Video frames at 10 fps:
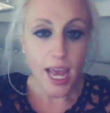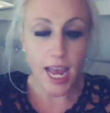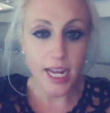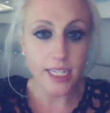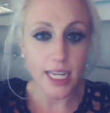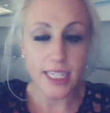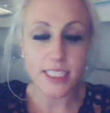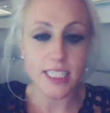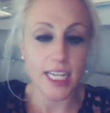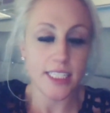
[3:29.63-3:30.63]
And
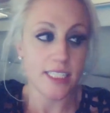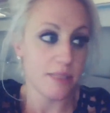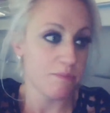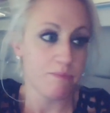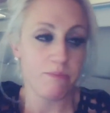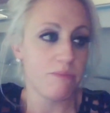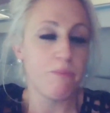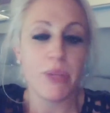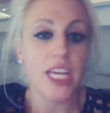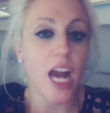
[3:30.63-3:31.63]
it's
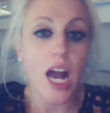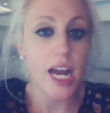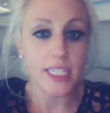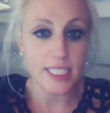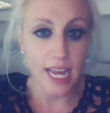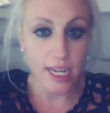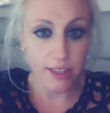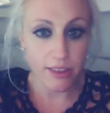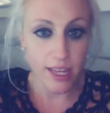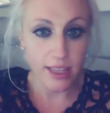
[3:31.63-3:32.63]
beyond
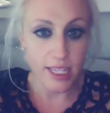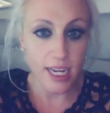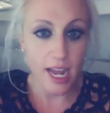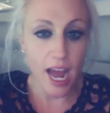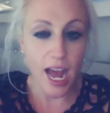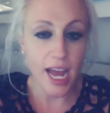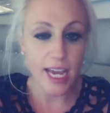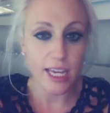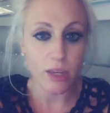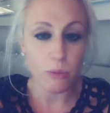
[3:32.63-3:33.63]
anything that
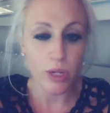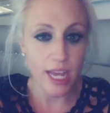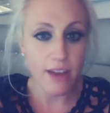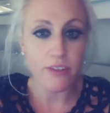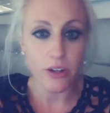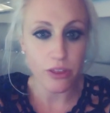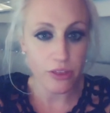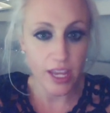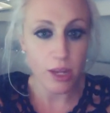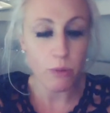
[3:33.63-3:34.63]
I would ever
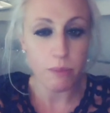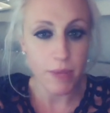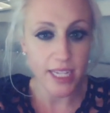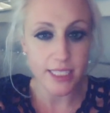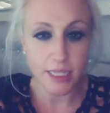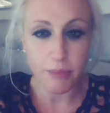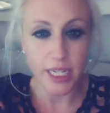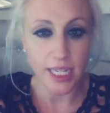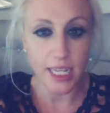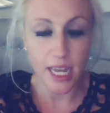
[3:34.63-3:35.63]
think would make
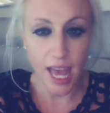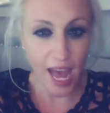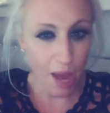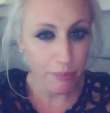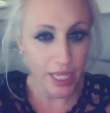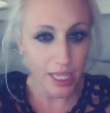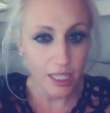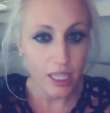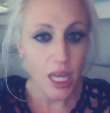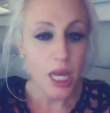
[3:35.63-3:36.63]
somebody
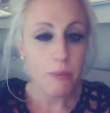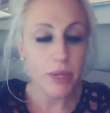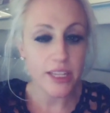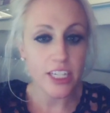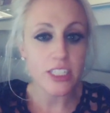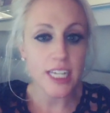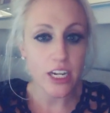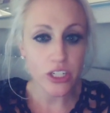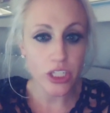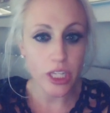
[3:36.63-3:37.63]
happy, but there's
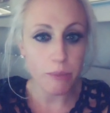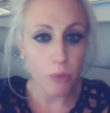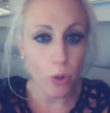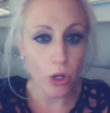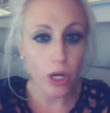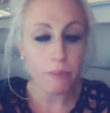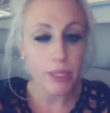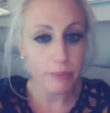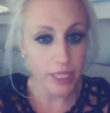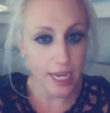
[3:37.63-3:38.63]
actually more
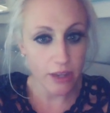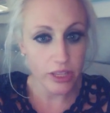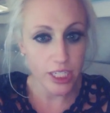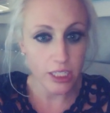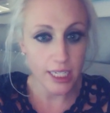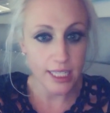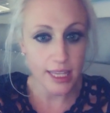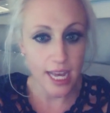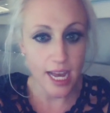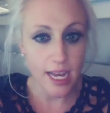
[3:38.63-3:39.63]
people out there like
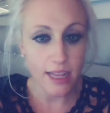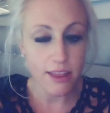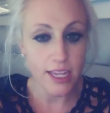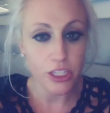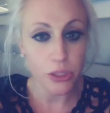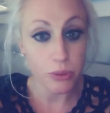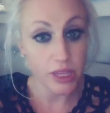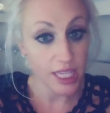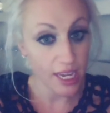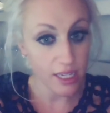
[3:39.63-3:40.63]
that than you
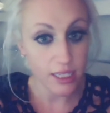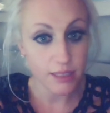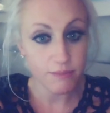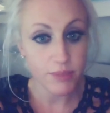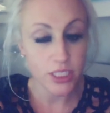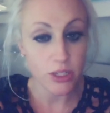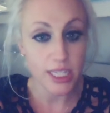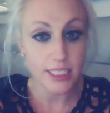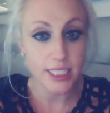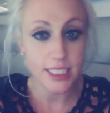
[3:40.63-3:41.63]
would think. So
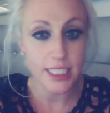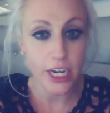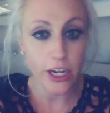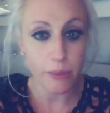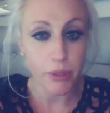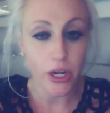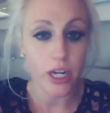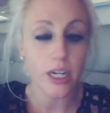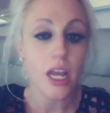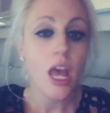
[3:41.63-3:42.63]
that's the scary
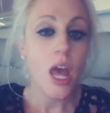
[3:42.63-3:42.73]
part.